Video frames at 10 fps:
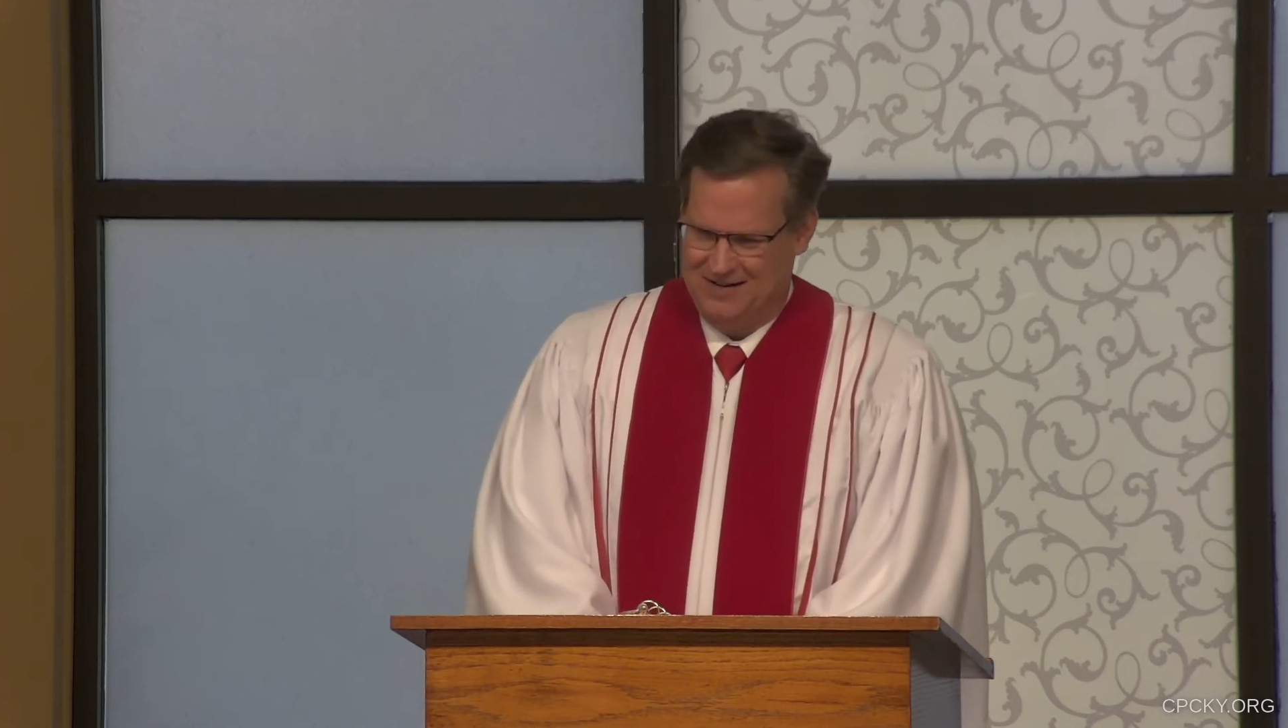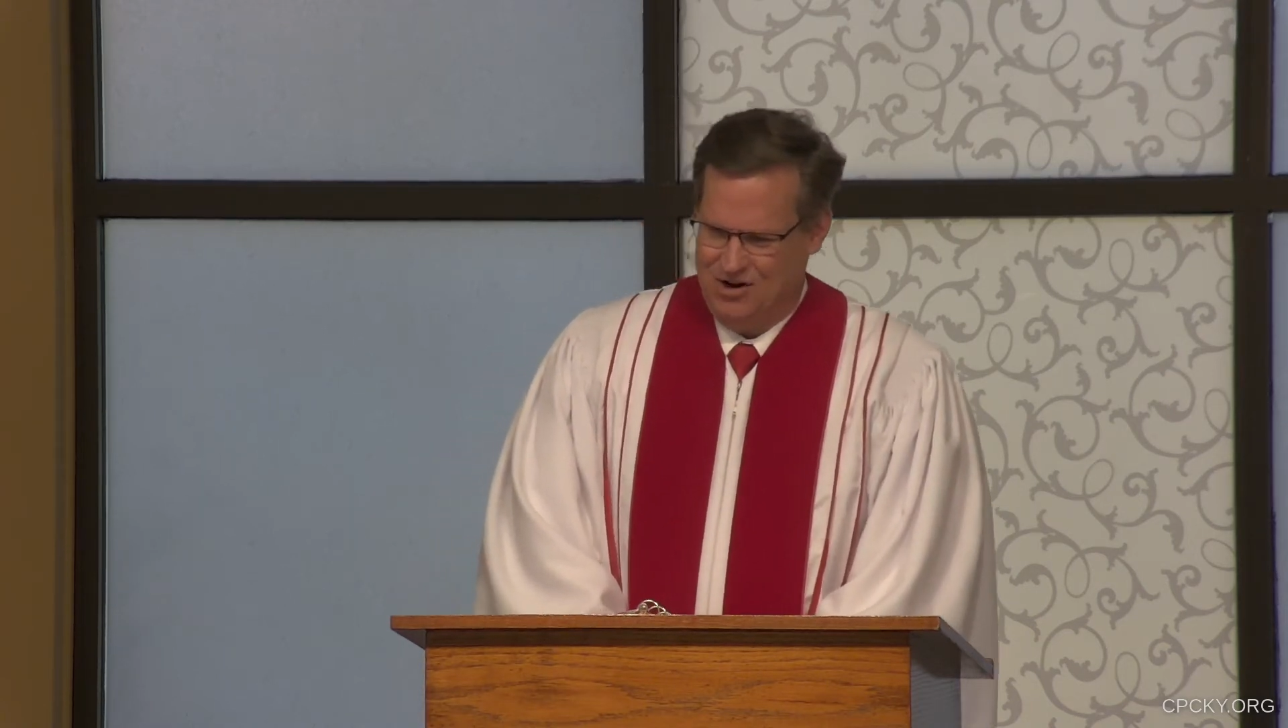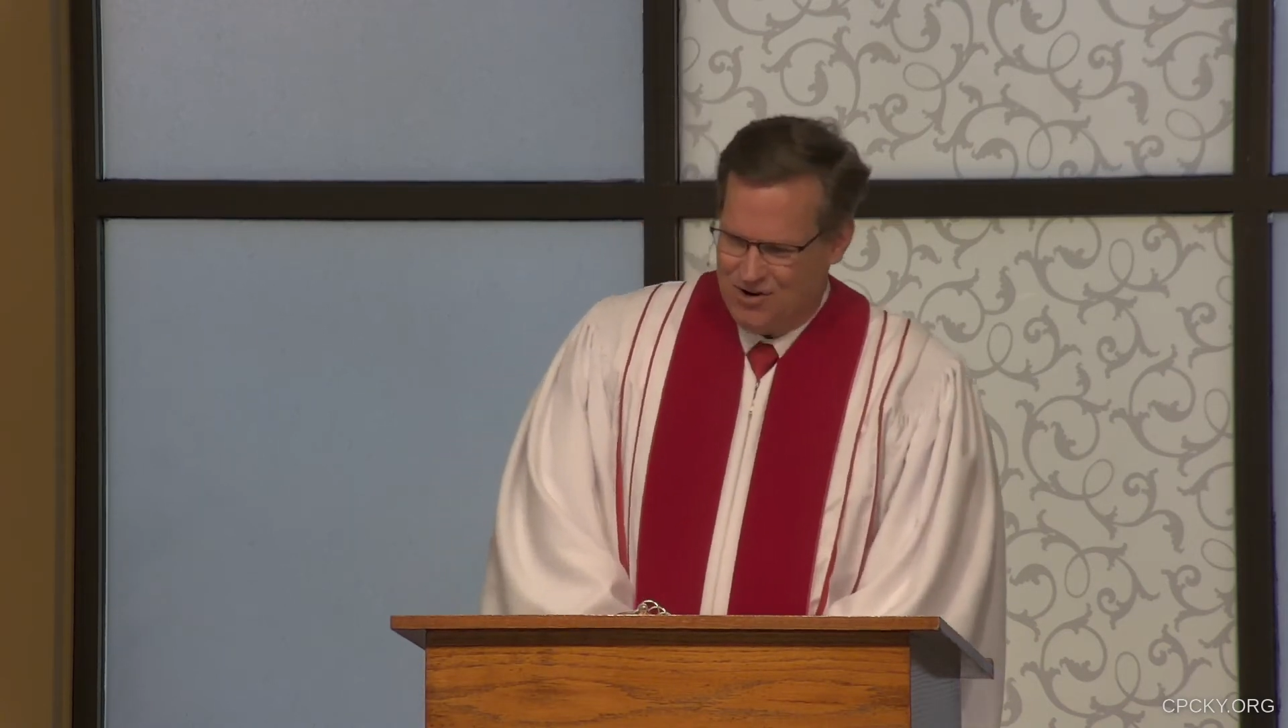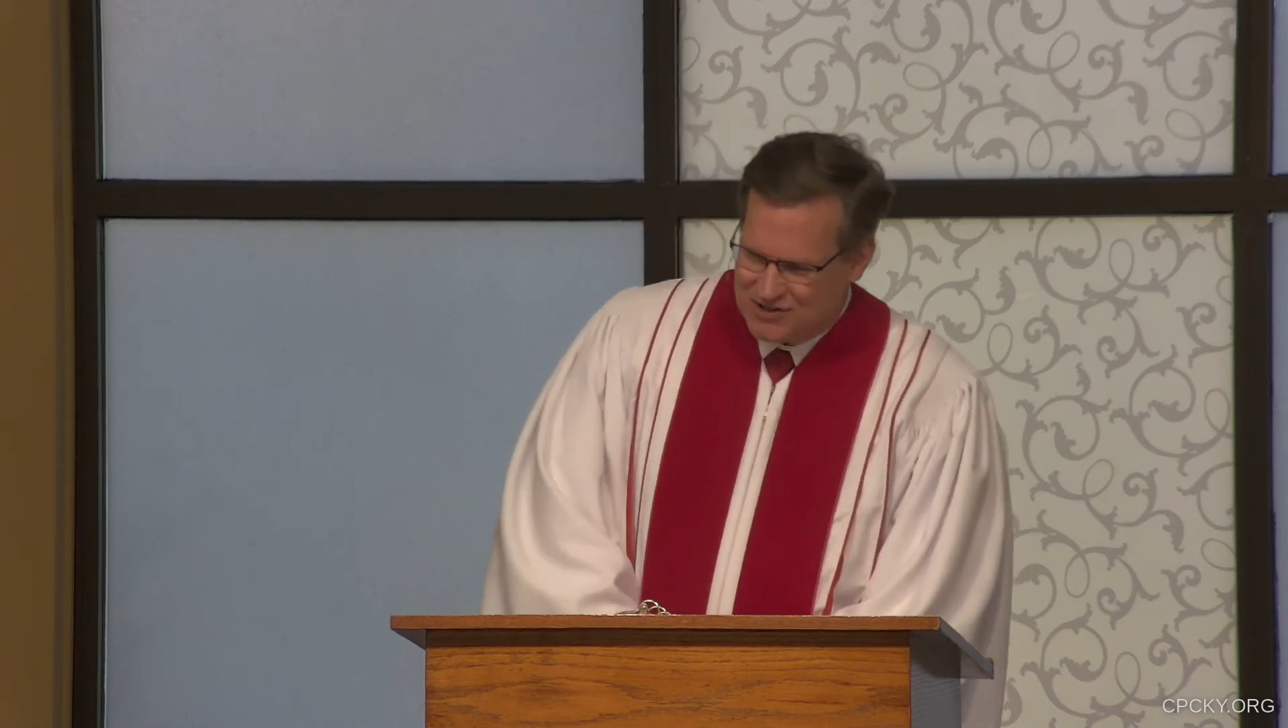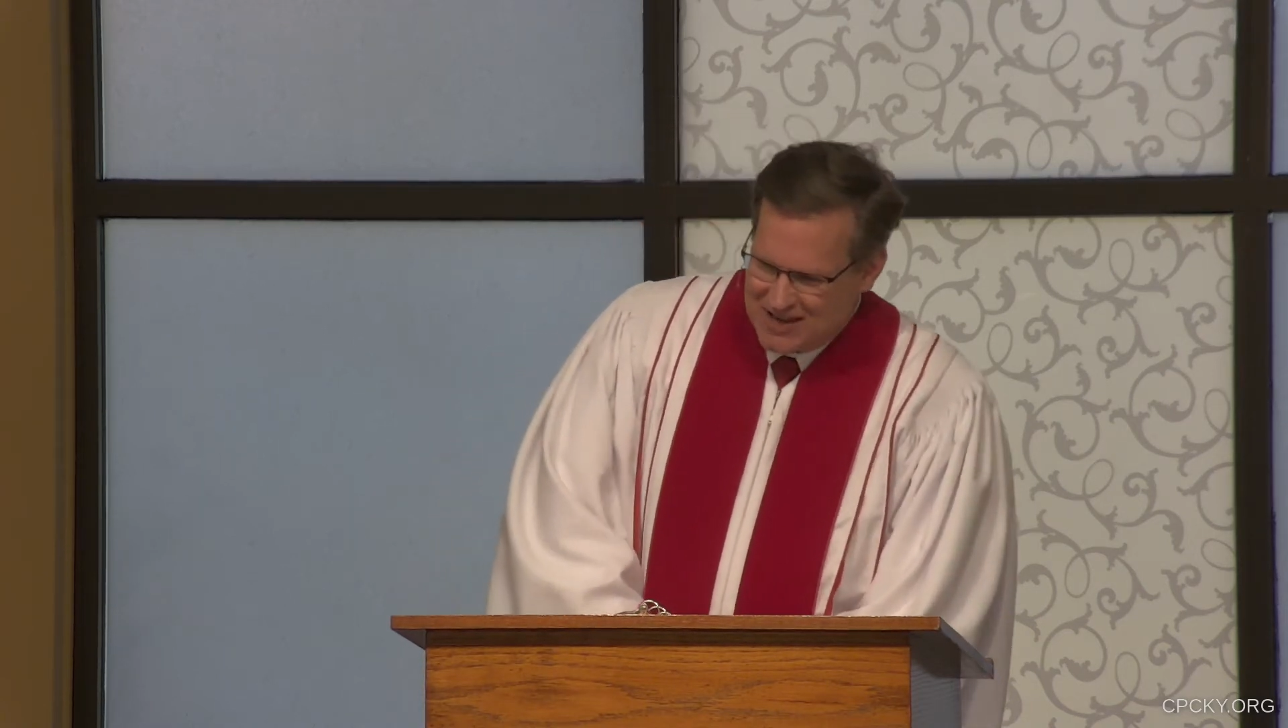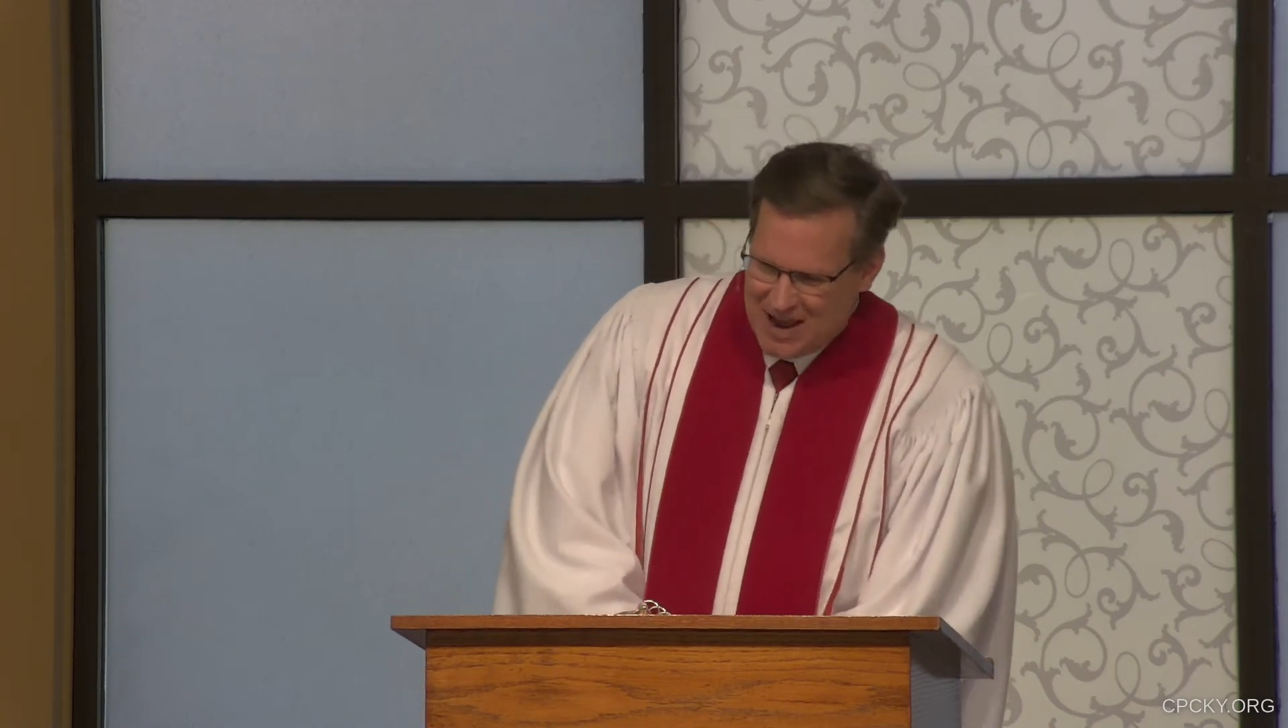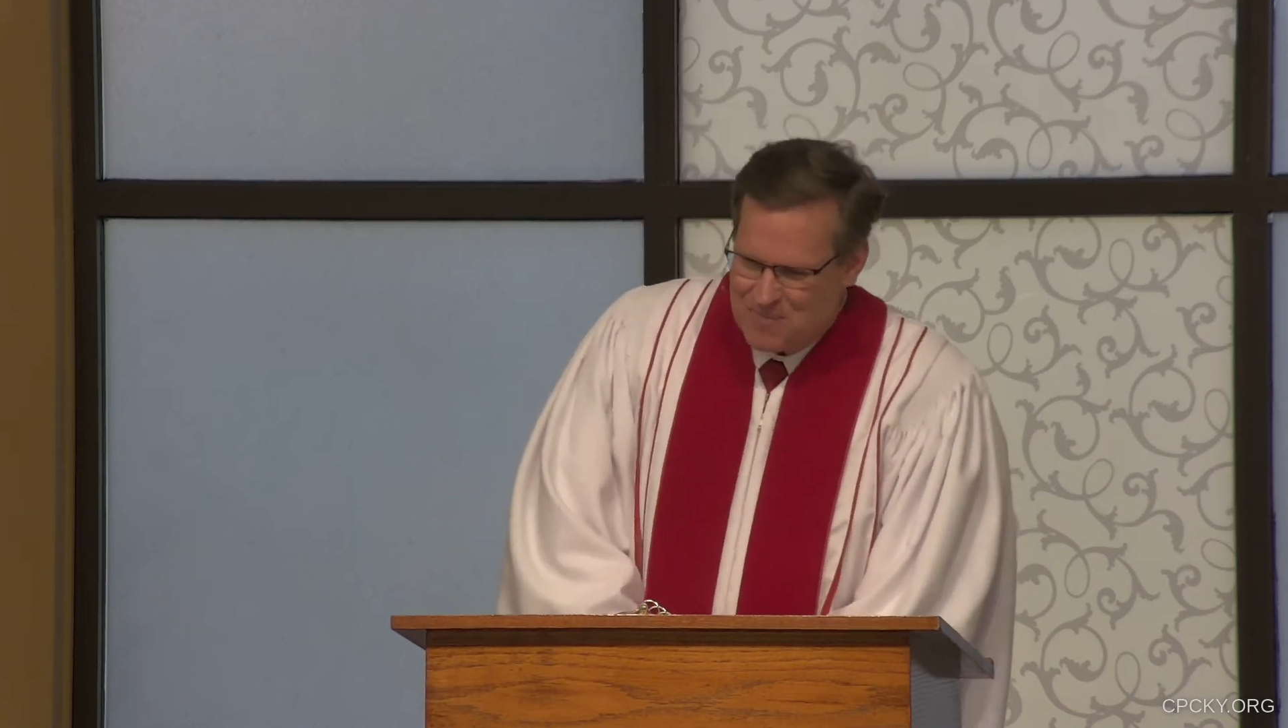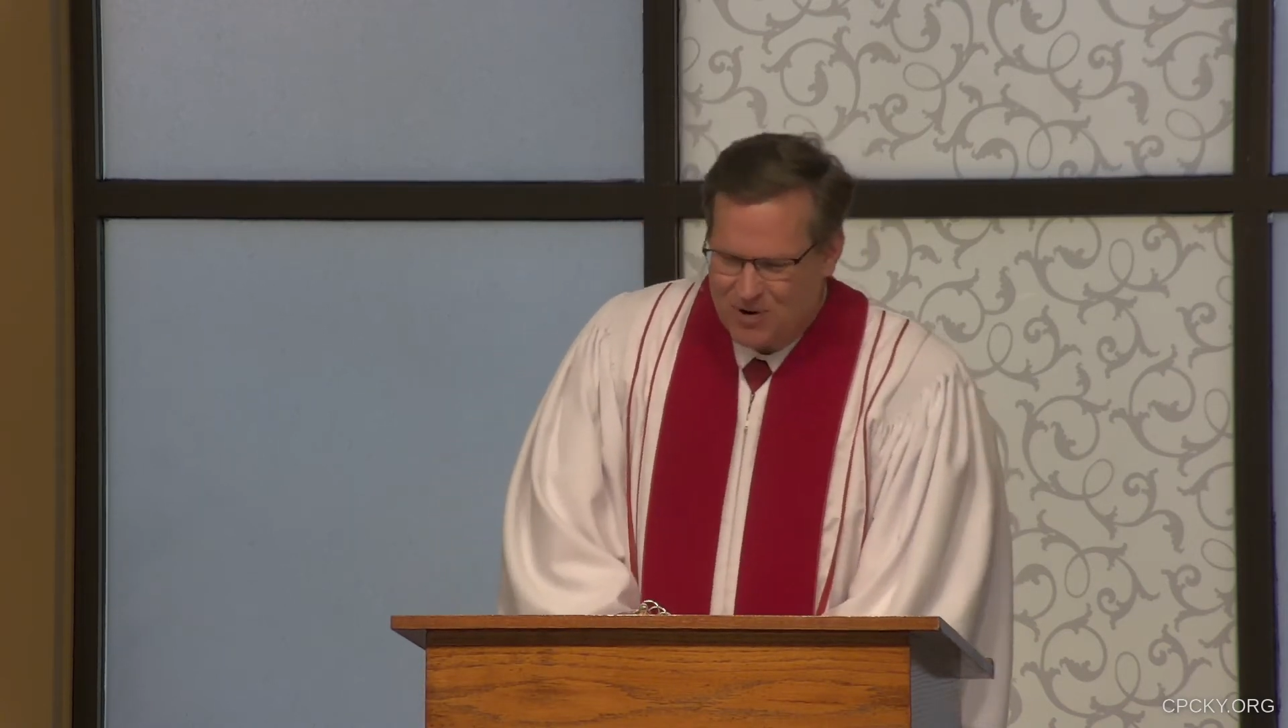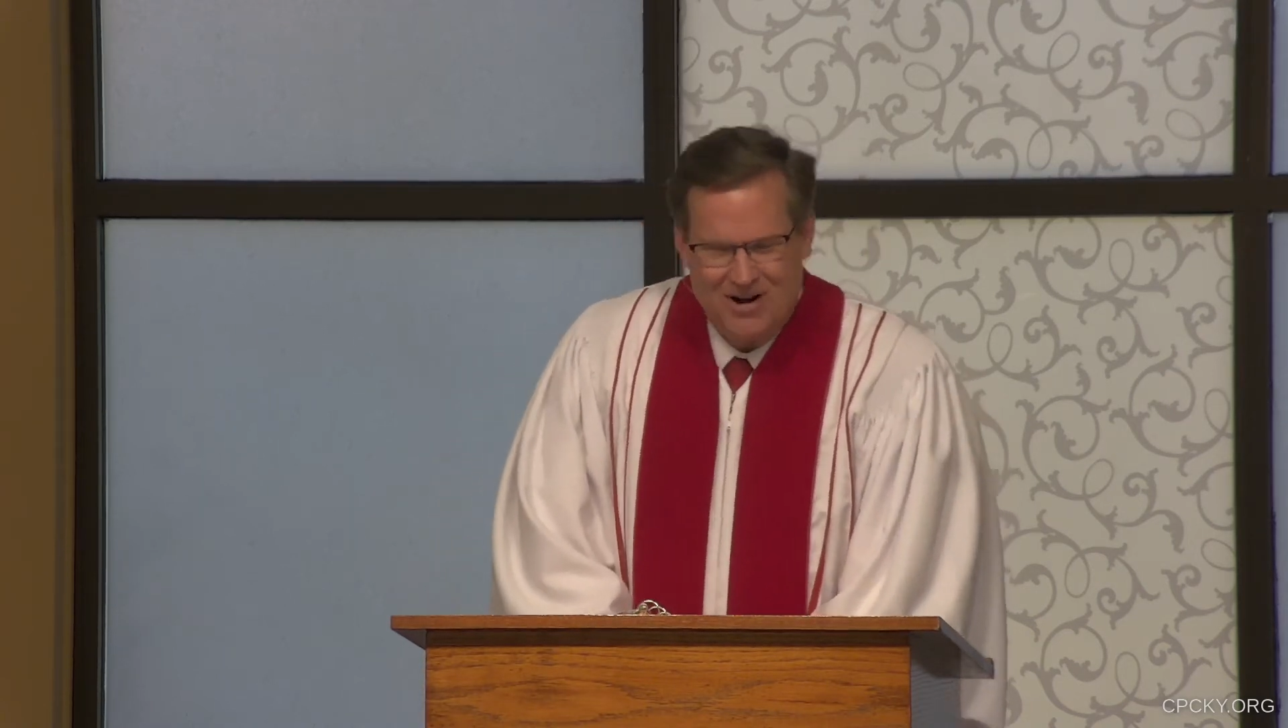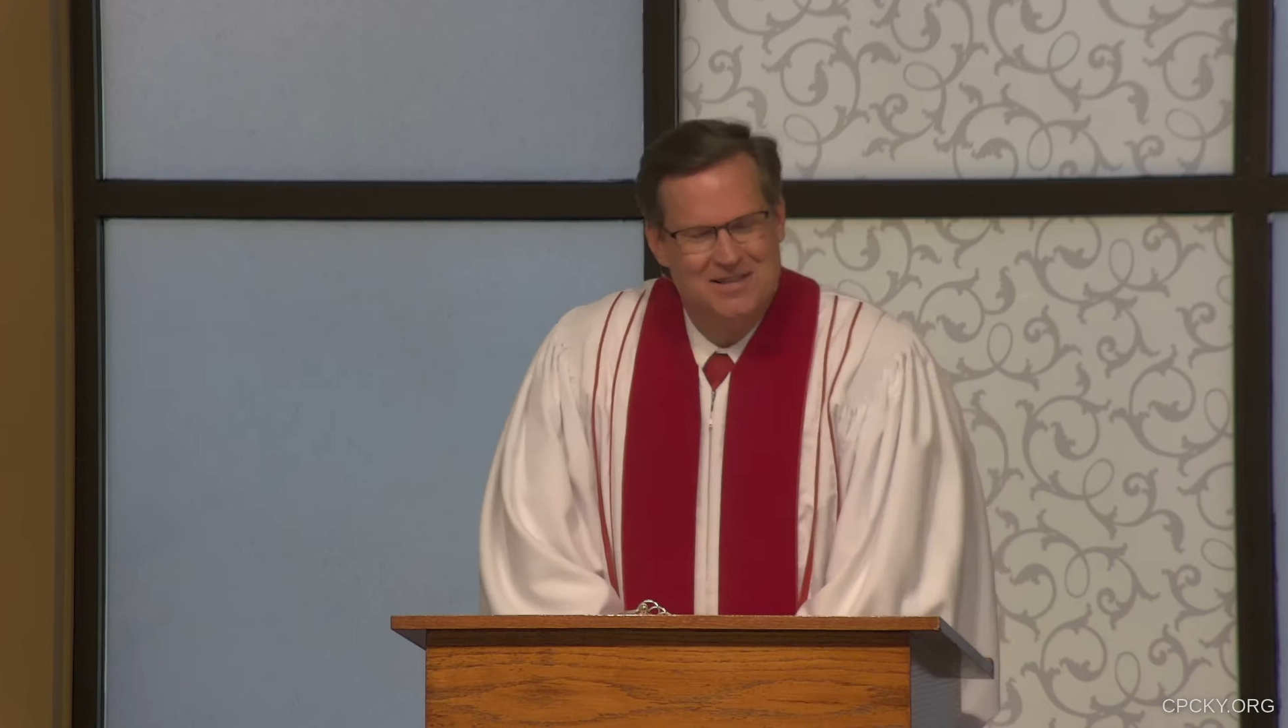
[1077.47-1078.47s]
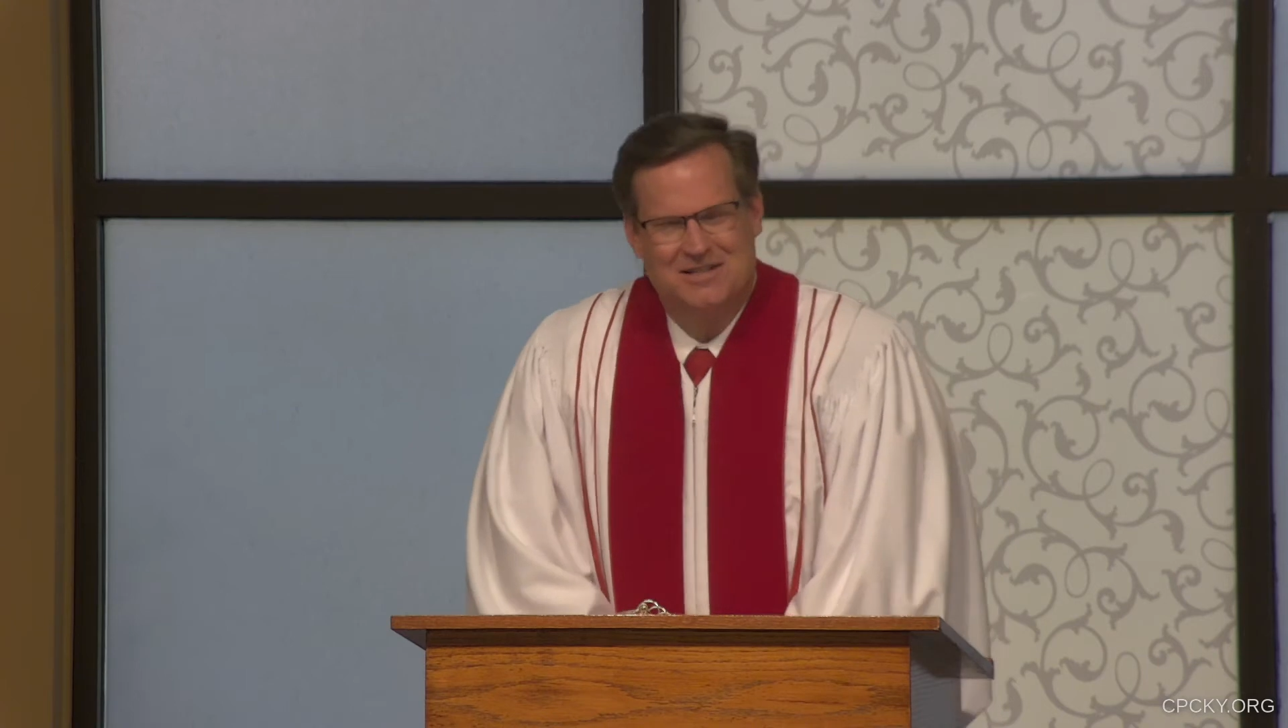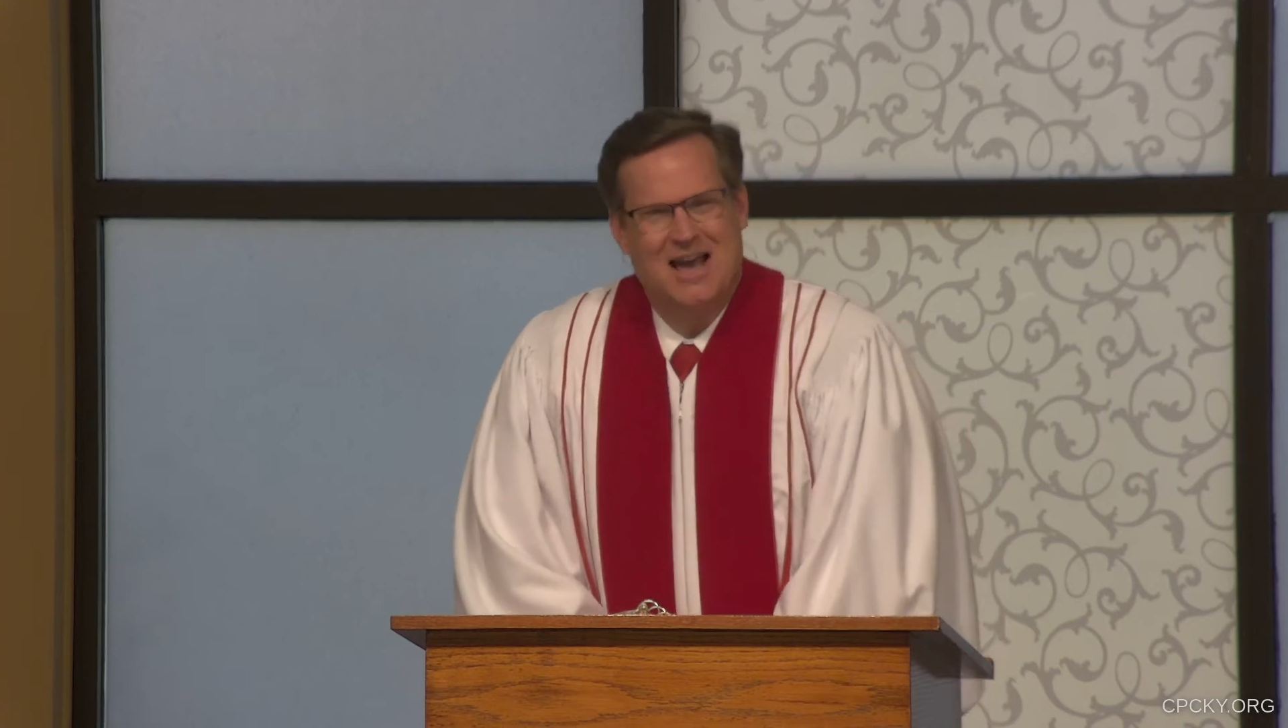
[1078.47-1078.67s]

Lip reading: Who was the emperor at the